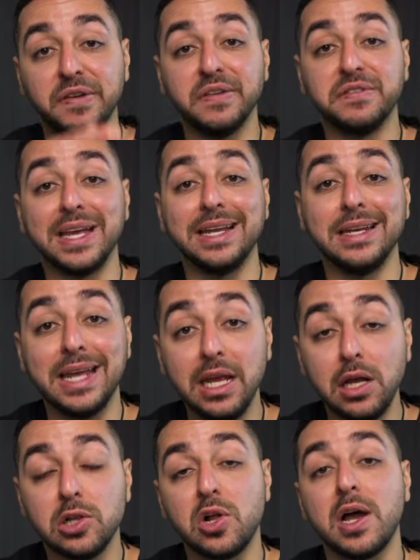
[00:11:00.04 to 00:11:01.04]
15
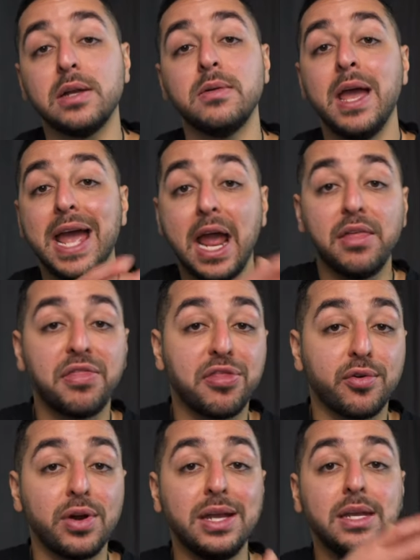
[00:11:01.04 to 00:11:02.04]
incline and
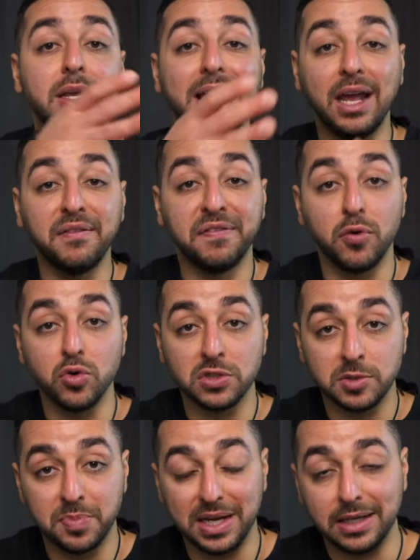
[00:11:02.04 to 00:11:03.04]
3 and 4
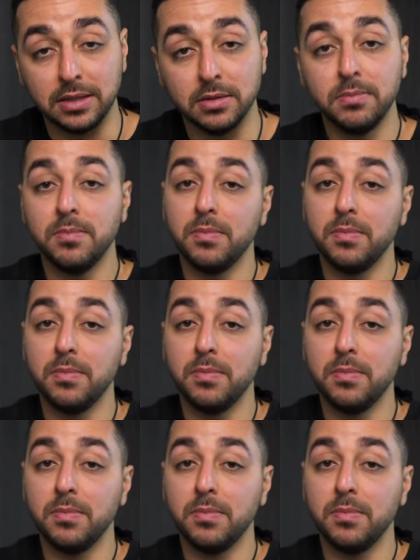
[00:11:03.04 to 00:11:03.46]
speed.